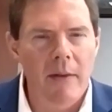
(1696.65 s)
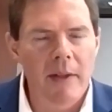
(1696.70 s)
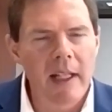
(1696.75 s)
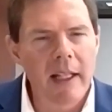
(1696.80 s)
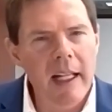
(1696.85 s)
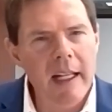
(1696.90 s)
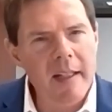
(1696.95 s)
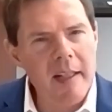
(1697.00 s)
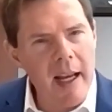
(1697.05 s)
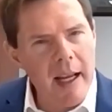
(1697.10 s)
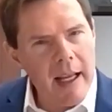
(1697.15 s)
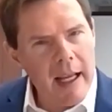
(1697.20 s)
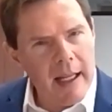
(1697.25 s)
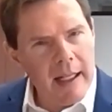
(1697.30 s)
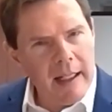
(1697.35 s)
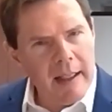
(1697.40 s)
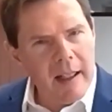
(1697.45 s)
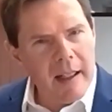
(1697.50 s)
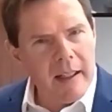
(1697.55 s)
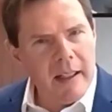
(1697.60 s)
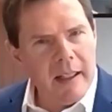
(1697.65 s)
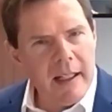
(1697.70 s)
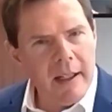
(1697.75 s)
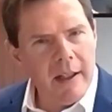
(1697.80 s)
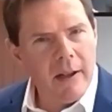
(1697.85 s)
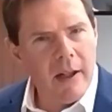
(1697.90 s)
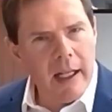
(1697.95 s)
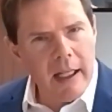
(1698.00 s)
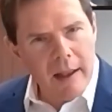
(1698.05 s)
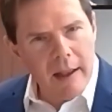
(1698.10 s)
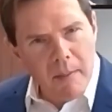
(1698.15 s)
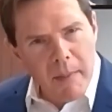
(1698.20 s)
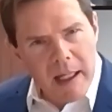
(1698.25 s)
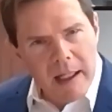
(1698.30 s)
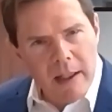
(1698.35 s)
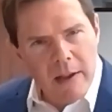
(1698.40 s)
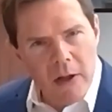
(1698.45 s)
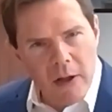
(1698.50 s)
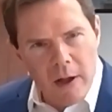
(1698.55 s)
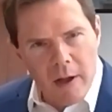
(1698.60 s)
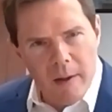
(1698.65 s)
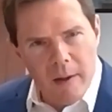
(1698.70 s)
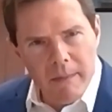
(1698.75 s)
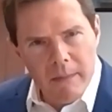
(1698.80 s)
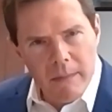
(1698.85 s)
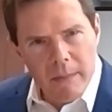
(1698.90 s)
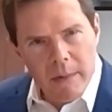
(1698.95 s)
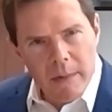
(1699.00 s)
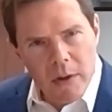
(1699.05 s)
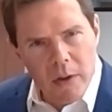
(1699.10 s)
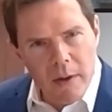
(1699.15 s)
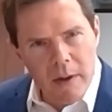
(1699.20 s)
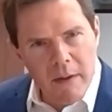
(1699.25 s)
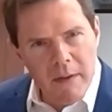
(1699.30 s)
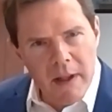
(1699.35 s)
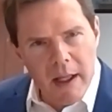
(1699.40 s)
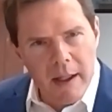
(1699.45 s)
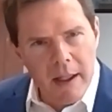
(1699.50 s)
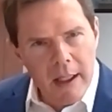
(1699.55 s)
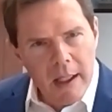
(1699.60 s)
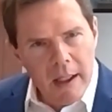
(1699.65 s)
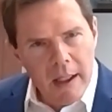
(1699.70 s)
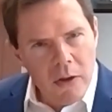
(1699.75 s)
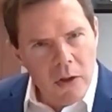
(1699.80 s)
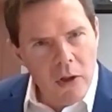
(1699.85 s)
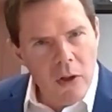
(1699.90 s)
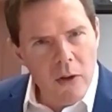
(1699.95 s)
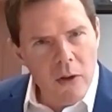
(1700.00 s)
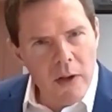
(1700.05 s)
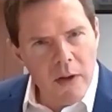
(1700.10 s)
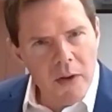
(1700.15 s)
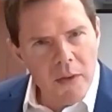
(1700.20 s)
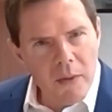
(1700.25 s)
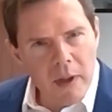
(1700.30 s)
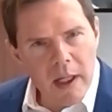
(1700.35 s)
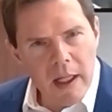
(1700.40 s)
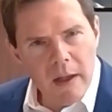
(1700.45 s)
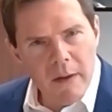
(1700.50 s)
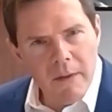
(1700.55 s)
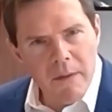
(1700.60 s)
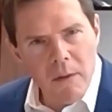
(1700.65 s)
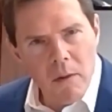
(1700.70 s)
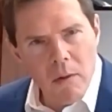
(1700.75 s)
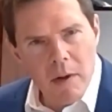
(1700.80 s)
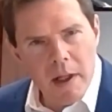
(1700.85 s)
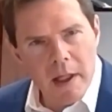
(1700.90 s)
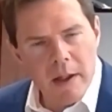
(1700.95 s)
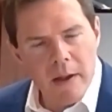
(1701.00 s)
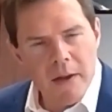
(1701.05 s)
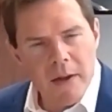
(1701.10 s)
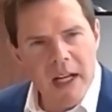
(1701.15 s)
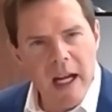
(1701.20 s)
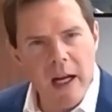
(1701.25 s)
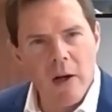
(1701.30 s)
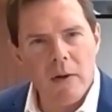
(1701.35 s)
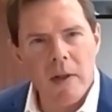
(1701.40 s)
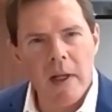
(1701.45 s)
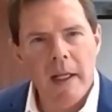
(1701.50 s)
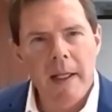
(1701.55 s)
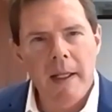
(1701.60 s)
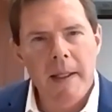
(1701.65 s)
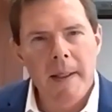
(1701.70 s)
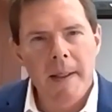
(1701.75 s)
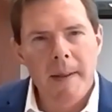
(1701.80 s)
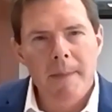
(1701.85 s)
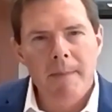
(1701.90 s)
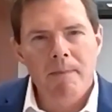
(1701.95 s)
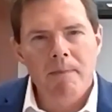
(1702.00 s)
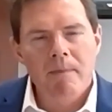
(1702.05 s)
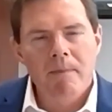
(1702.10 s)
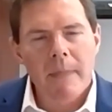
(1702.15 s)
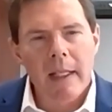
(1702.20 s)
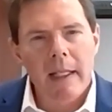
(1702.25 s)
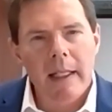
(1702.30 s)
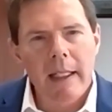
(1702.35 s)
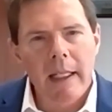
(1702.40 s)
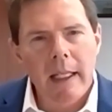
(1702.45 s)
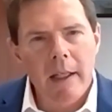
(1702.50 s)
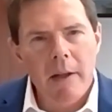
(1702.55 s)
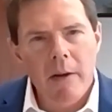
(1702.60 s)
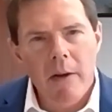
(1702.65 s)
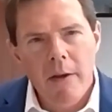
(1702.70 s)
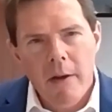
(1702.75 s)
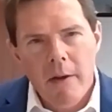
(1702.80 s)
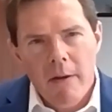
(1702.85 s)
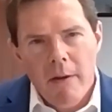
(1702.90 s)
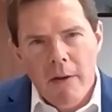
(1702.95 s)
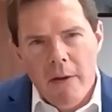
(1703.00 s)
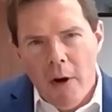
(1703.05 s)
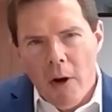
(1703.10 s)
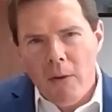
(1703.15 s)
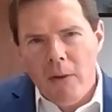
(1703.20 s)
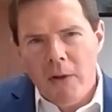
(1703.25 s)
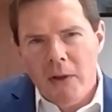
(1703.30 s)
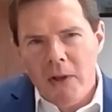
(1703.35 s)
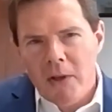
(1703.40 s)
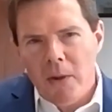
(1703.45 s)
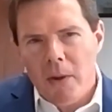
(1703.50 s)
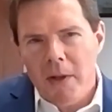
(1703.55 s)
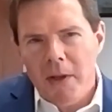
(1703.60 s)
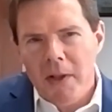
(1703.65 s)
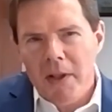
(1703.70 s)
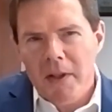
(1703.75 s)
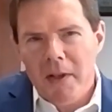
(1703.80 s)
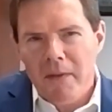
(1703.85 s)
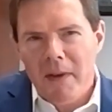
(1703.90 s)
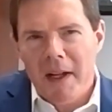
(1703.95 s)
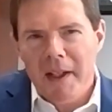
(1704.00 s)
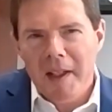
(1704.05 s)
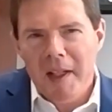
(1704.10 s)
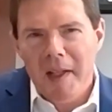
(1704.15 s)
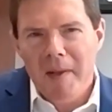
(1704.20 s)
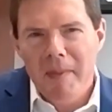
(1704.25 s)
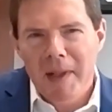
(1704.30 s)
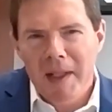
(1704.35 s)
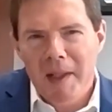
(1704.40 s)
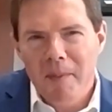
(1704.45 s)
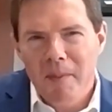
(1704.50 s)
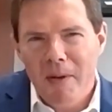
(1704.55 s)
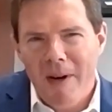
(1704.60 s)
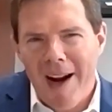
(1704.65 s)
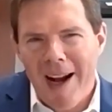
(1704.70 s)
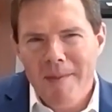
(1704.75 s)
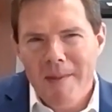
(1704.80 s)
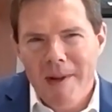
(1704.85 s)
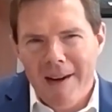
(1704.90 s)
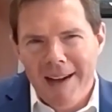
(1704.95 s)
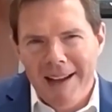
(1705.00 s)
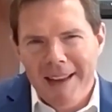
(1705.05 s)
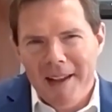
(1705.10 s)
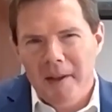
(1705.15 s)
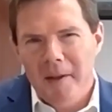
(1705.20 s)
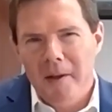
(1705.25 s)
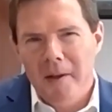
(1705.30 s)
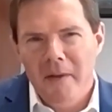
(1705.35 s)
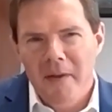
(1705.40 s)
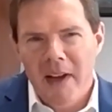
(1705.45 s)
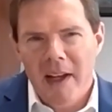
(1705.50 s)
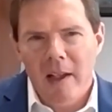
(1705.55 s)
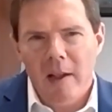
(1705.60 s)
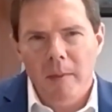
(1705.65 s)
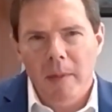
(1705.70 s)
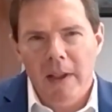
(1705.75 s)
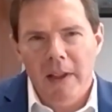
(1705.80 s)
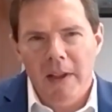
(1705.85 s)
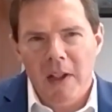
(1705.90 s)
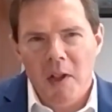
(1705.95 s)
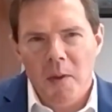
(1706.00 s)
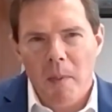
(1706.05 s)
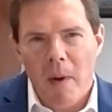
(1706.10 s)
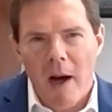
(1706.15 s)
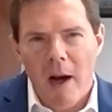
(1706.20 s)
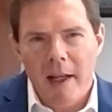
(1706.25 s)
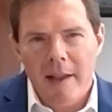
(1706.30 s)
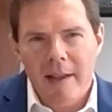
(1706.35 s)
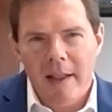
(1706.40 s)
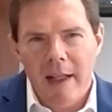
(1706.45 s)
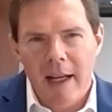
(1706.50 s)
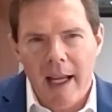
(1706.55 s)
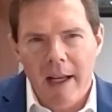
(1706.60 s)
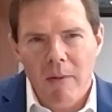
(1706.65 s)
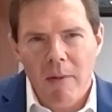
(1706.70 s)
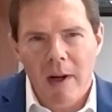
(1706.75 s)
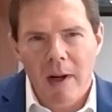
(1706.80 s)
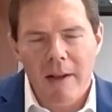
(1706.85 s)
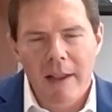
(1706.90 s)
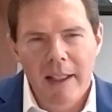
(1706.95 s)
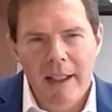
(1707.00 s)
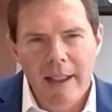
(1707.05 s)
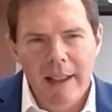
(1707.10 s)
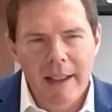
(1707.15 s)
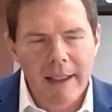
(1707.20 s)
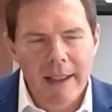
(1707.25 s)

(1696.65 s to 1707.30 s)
And then they say, and in the midterm, sort of the 2 to 3 to 4 years out, those sources of uncommitted primary that are available in the spot today, well,